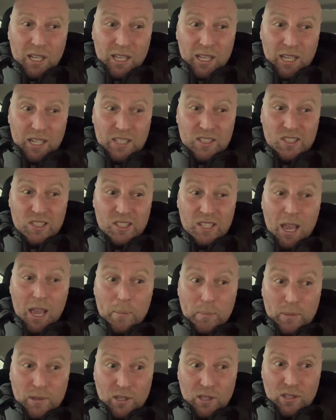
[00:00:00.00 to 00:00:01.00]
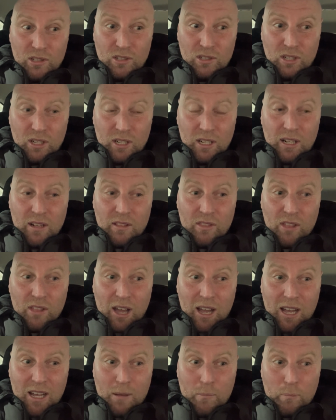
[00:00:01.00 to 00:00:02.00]
accepted
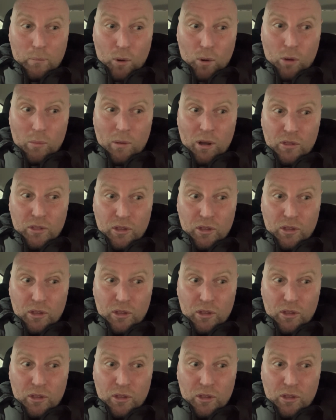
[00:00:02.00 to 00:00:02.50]
that Bournemouth